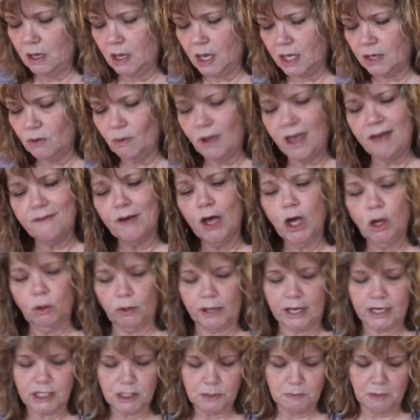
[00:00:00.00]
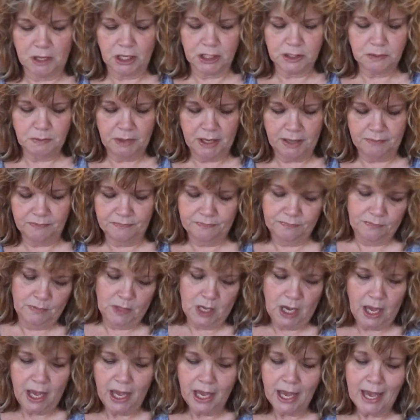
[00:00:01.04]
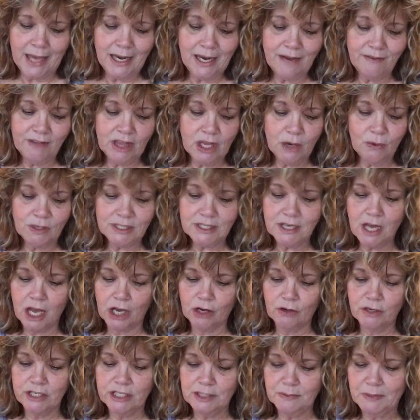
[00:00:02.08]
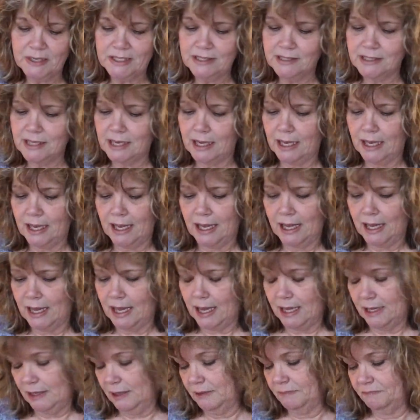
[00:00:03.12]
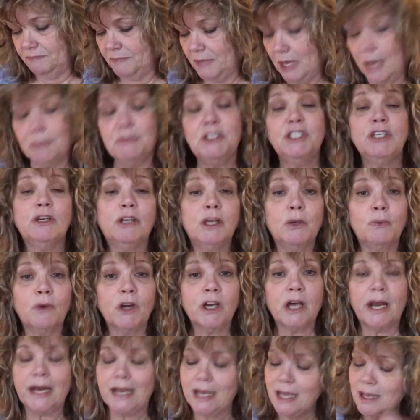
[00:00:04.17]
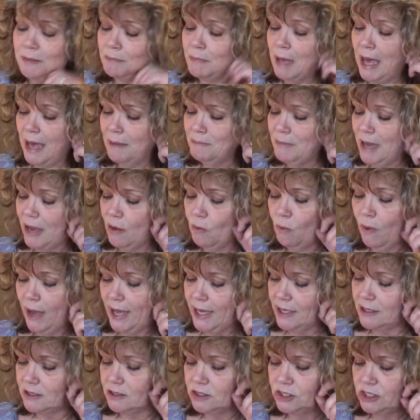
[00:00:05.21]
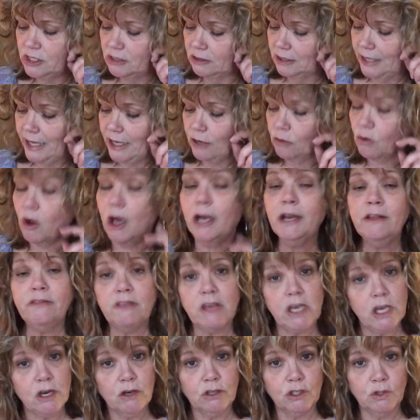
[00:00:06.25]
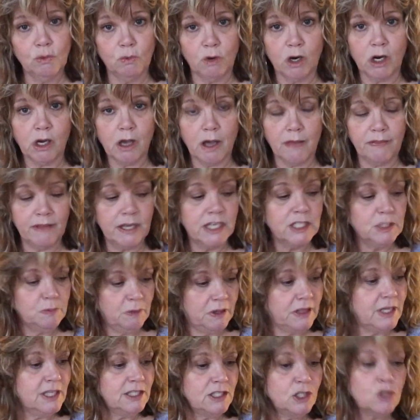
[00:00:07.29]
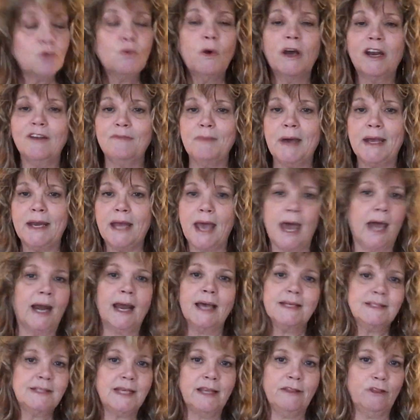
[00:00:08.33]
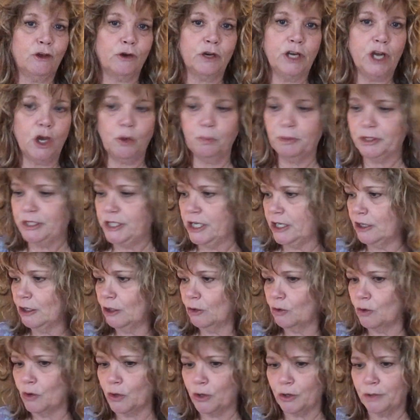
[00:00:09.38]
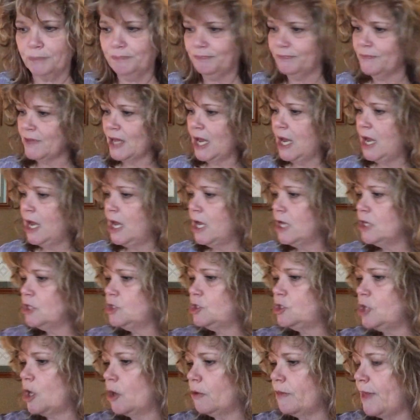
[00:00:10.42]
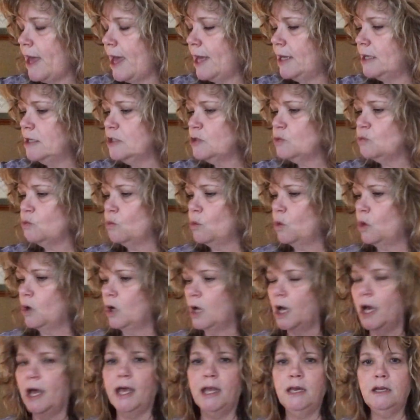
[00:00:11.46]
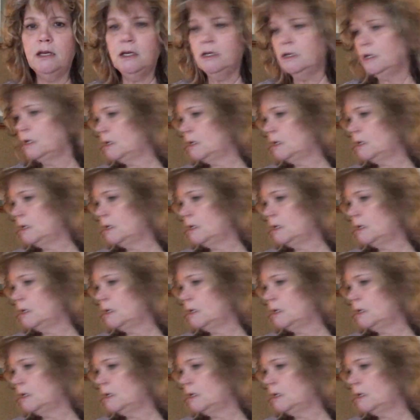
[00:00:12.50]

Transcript: I don't have a whole lot of smalls, but, and even though it's not Christmas, I'm still going to work on it. it. I may wait until later on in the year to work on this, but this is one of my nine. I said they're in no particular order. So that is one.